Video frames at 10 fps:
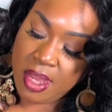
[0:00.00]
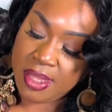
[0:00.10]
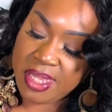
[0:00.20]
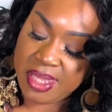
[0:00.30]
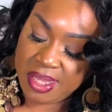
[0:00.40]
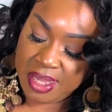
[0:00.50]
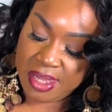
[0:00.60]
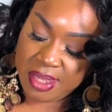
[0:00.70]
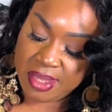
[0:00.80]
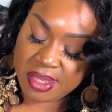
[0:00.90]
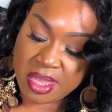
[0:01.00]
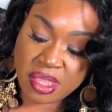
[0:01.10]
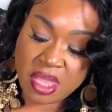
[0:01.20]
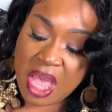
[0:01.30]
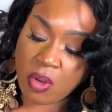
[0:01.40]
This is
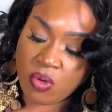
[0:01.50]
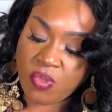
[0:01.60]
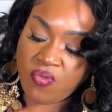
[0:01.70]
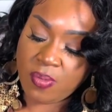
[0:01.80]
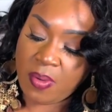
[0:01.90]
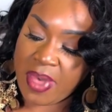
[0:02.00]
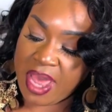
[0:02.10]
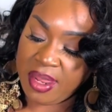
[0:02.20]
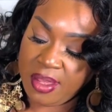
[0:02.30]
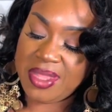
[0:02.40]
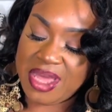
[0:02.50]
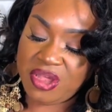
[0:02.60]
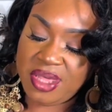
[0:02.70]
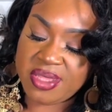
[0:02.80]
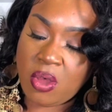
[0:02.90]
not removable padding. It's
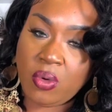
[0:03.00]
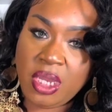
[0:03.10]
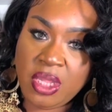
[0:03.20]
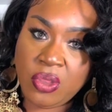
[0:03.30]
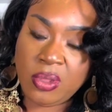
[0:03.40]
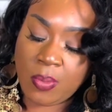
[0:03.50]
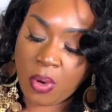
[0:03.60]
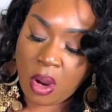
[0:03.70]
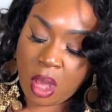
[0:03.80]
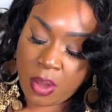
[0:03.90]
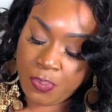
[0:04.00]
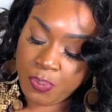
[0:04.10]
actually sewn into the bra.